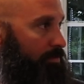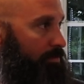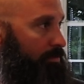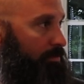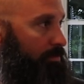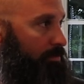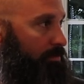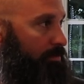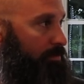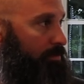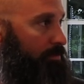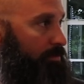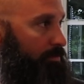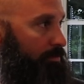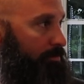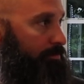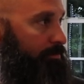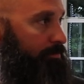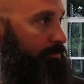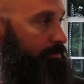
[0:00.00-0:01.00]

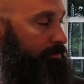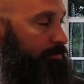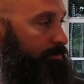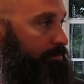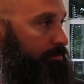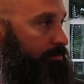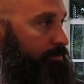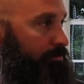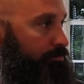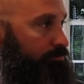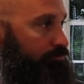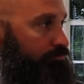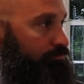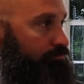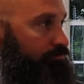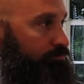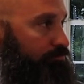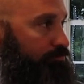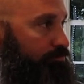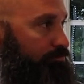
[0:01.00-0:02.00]

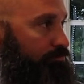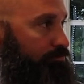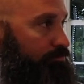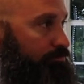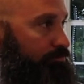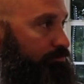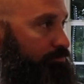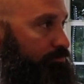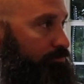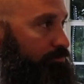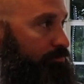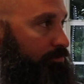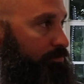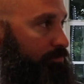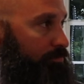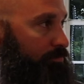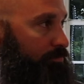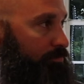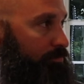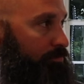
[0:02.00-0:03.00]

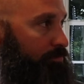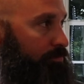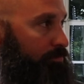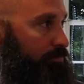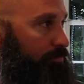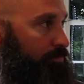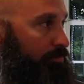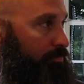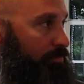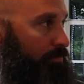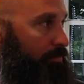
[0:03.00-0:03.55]
No words are spoken by the person on screen.